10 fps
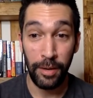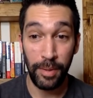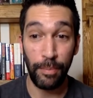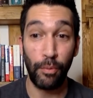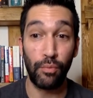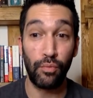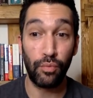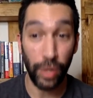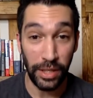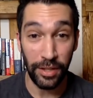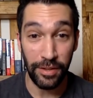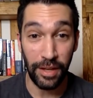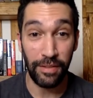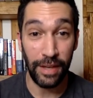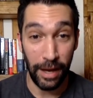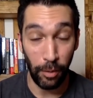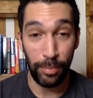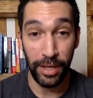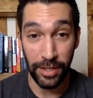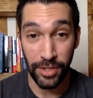People really think the
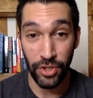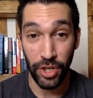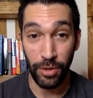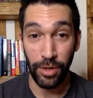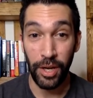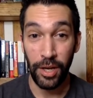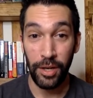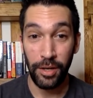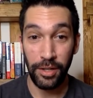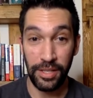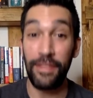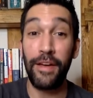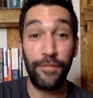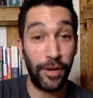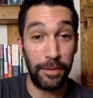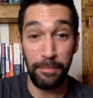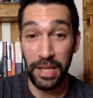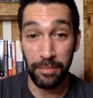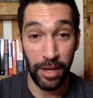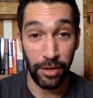LP is a joke. It's that fucking
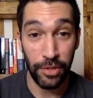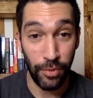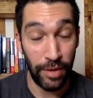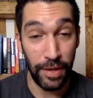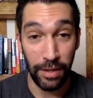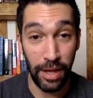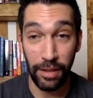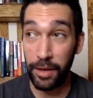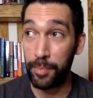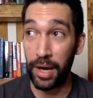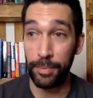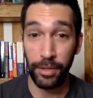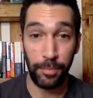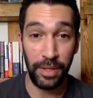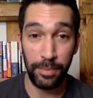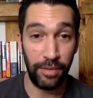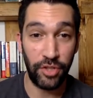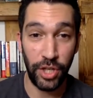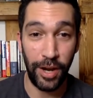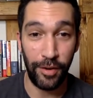meme that goes around that a lot of like popular people have
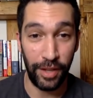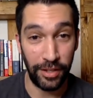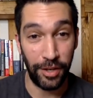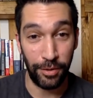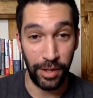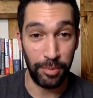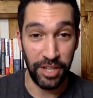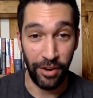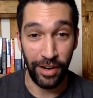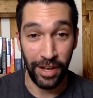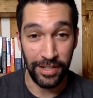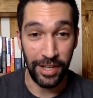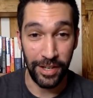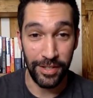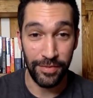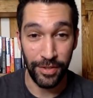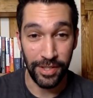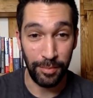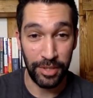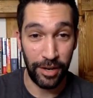shared, that libertarian ideas versus
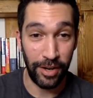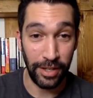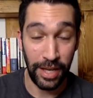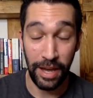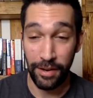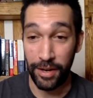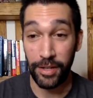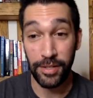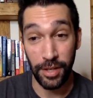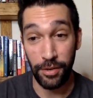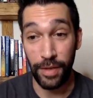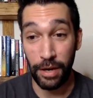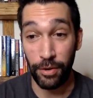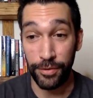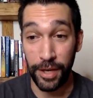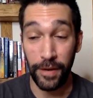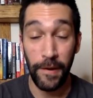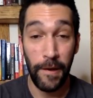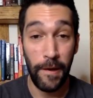libertarian candidates, that whole thing.